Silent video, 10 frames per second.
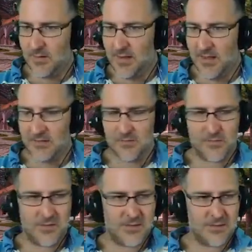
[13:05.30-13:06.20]

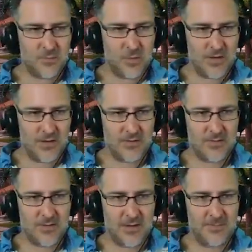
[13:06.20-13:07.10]
Alu uh, won.
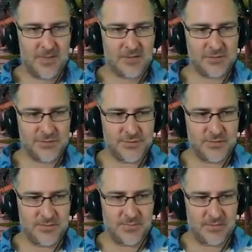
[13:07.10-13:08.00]
I'm not
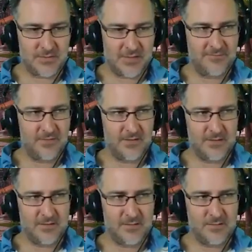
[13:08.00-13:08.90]
sure about leveling,
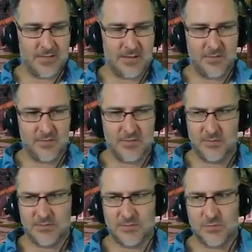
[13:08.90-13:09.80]
and WOD
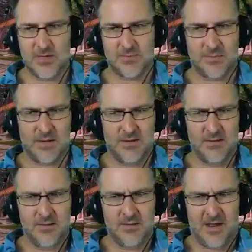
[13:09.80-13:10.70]
was quick, but
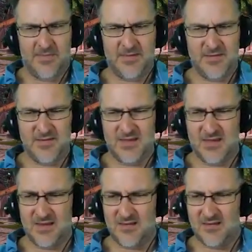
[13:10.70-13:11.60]
I think you
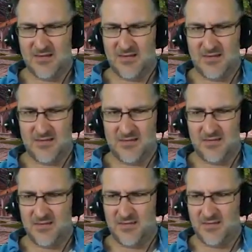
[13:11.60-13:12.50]
get
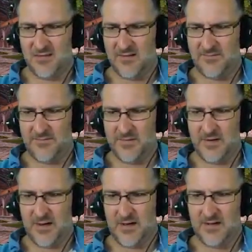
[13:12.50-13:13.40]
a free
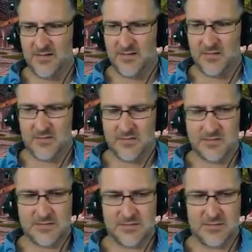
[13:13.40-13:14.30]
hundo.
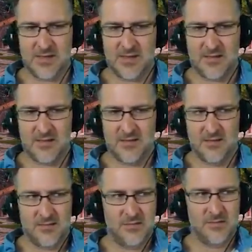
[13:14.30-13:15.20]
So yeah,
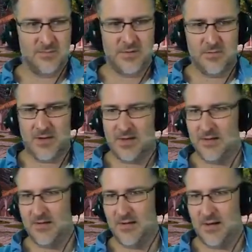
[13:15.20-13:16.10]
you could be right
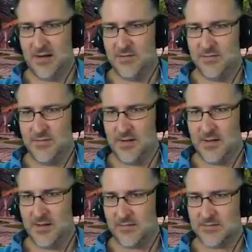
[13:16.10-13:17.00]
here at 100 right
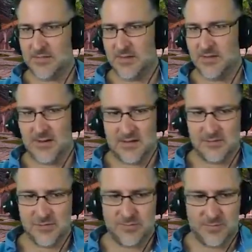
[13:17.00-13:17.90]
now, because I got
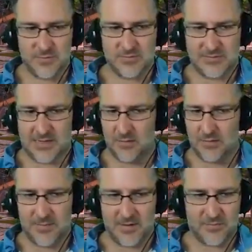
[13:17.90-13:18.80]
100 boosts, and I
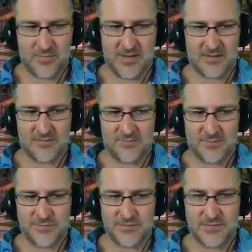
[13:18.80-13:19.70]
only bought the regular
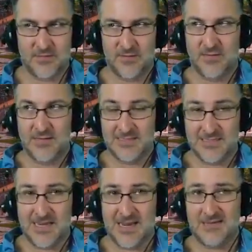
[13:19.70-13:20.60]
version
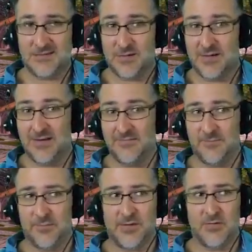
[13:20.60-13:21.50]
today, so I didn't
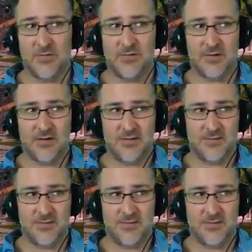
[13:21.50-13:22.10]
even pre-order it.